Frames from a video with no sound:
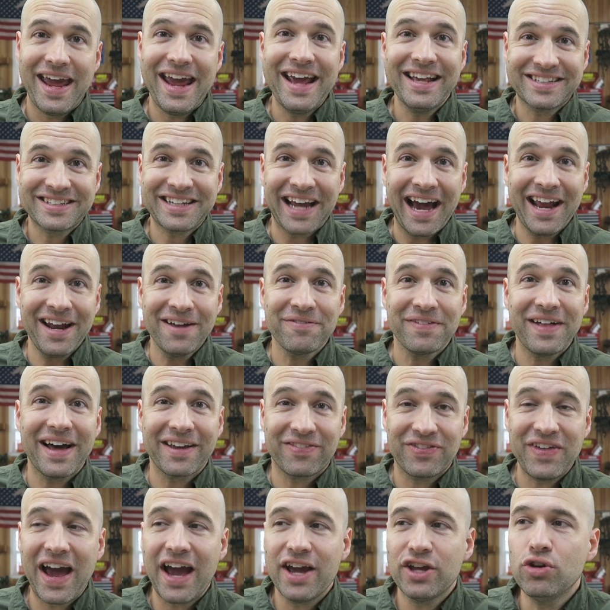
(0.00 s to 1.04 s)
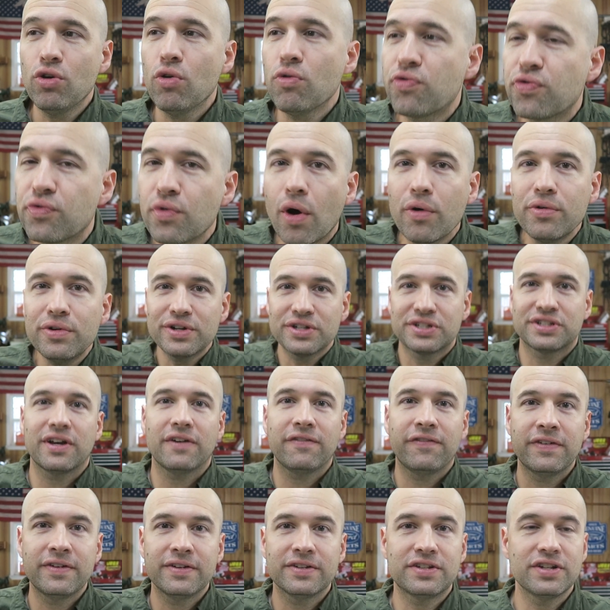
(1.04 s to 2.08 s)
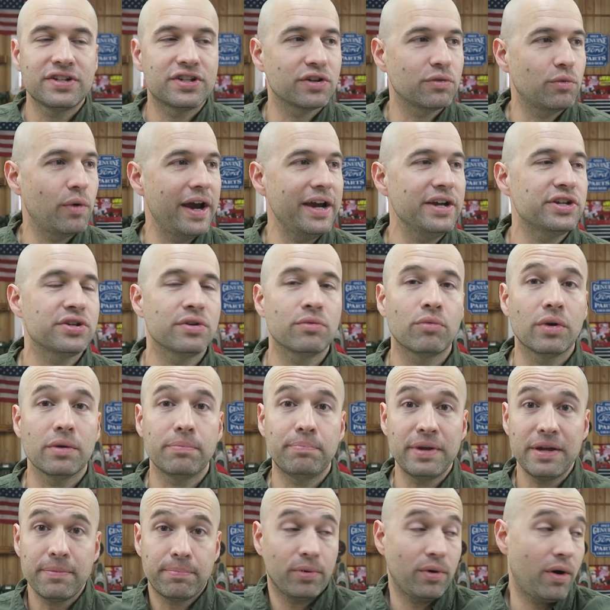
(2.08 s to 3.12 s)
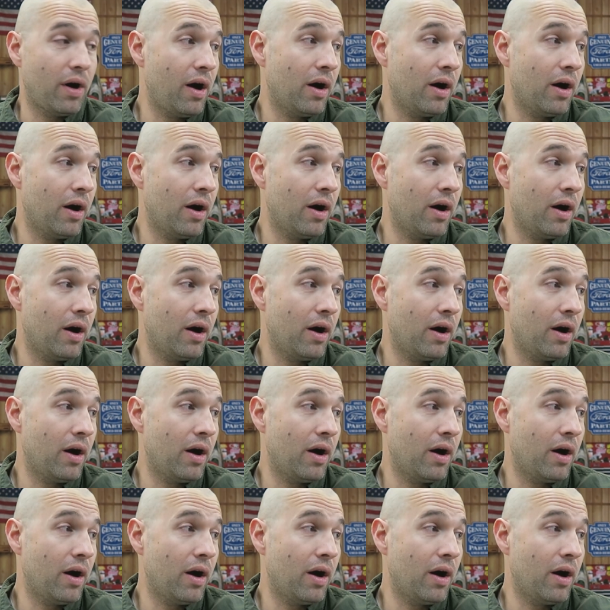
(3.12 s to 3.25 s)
It's kind of like that. You throw yourself in a situation where people